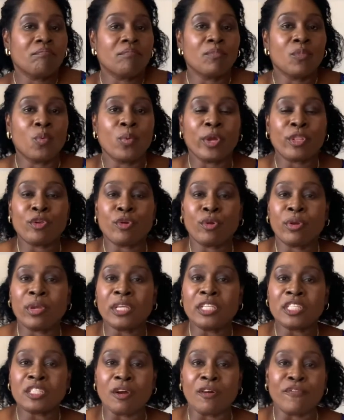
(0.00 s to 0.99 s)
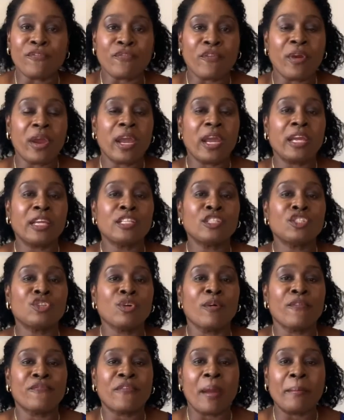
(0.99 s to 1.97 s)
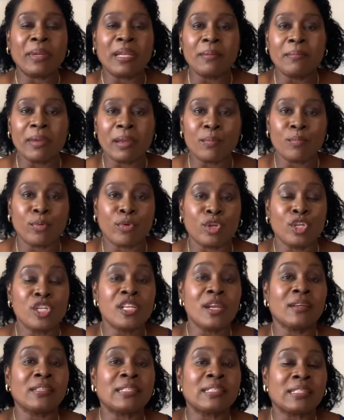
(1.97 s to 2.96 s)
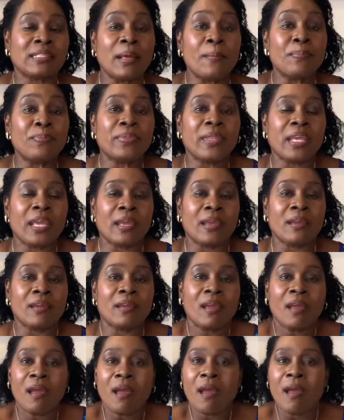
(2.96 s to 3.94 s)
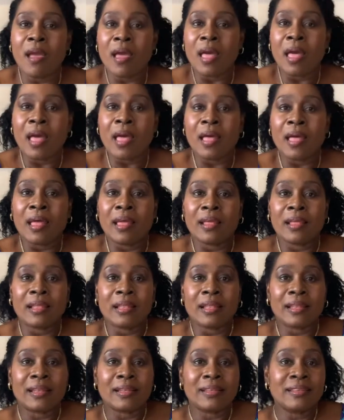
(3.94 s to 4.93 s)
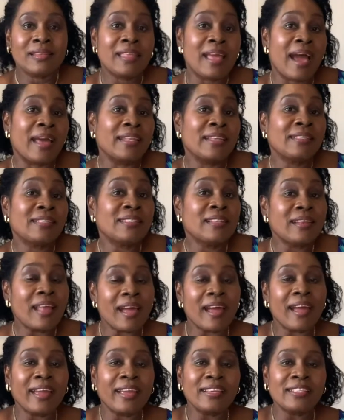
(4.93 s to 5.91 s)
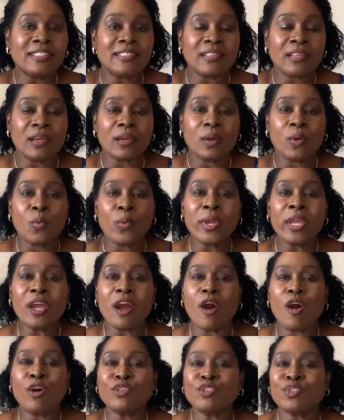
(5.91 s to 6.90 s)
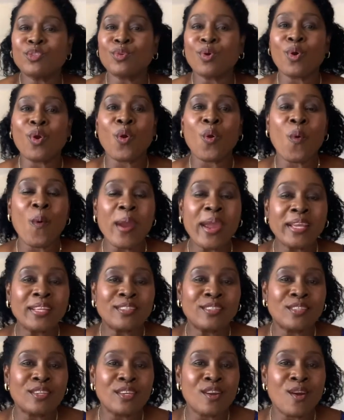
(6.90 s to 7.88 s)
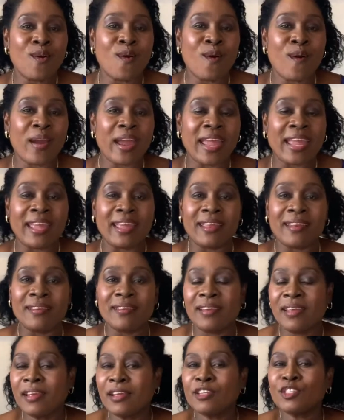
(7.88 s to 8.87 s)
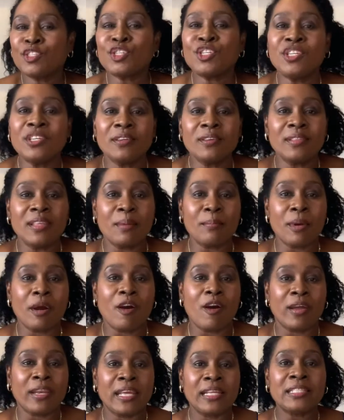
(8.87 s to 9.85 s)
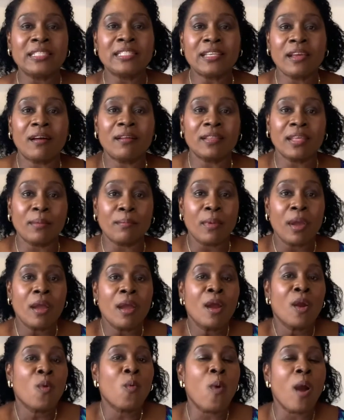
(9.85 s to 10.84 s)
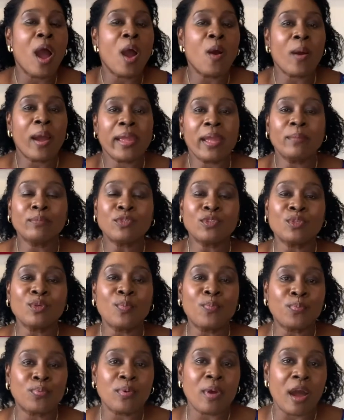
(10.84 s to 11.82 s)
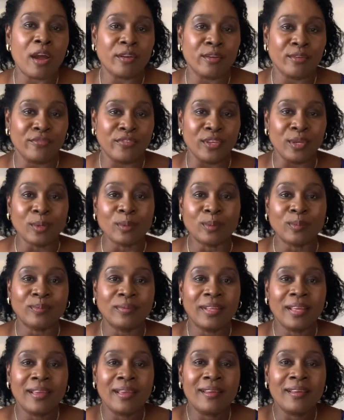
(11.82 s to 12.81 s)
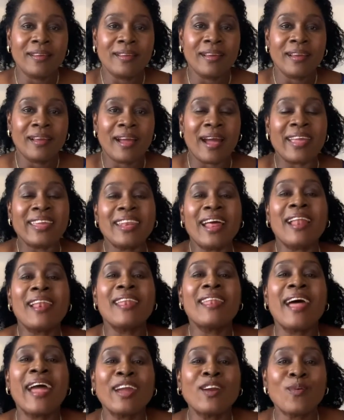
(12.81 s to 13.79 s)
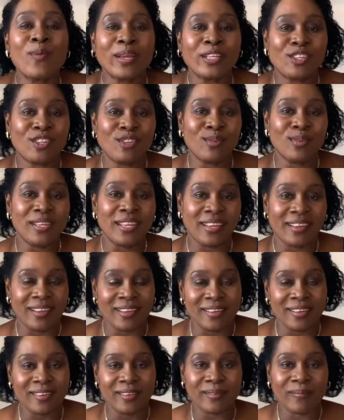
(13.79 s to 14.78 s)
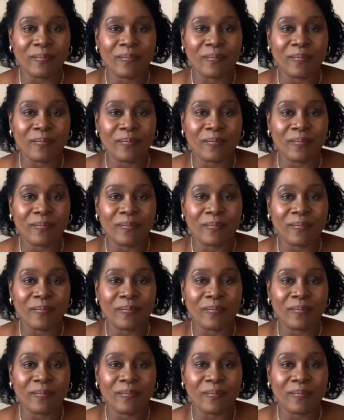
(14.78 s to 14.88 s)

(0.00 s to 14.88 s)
whether it's our friends or family member, does something that is nice, we are so quick to go and cheer them on and tell them, wow, I am so proud of you. And I like what you did.